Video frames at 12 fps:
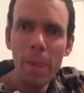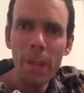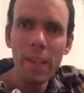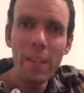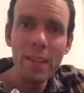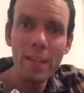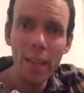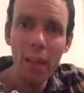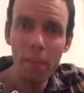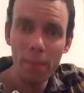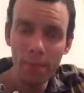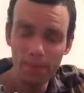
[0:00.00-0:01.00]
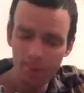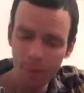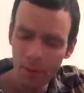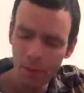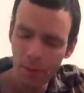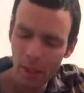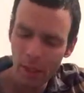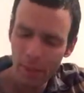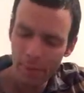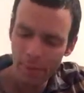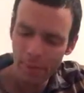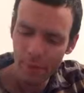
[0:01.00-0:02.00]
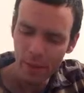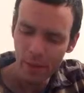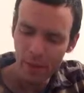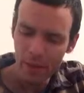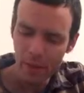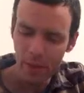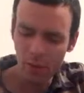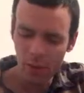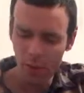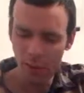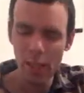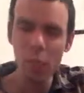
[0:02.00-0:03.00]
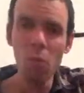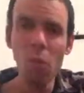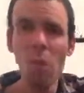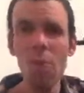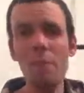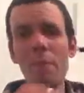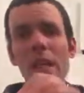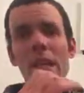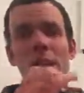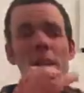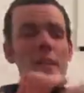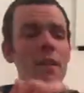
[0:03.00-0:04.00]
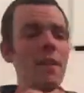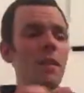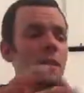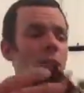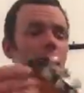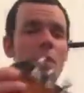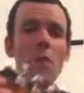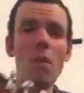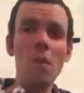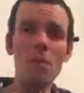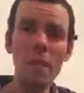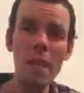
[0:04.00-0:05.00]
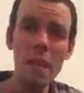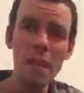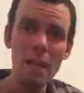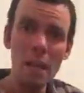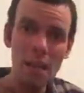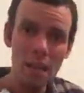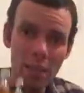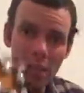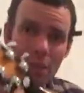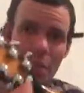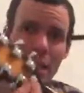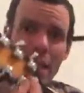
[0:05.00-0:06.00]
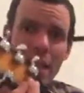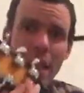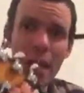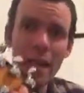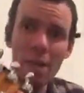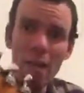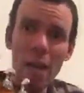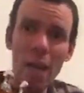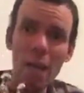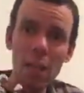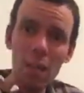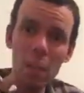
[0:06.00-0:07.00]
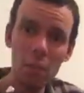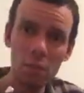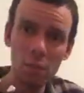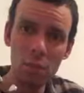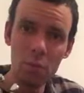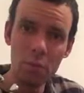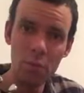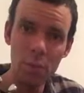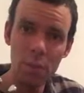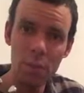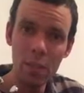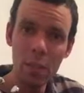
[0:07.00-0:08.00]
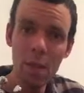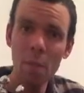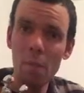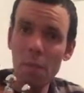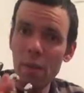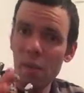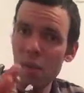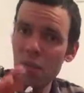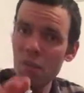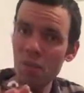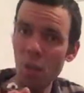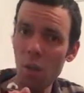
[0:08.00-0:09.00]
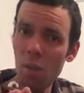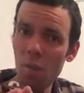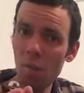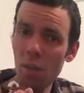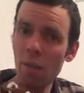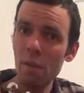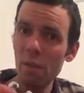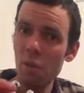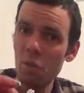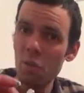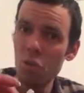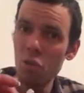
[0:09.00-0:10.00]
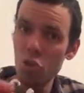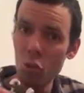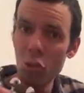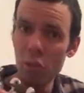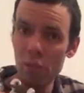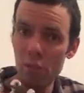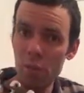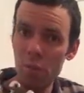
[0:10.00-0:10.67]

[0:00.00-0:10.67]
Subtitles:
in the setup. Okay, so there won't be a straight line parallel to it, but there are some that should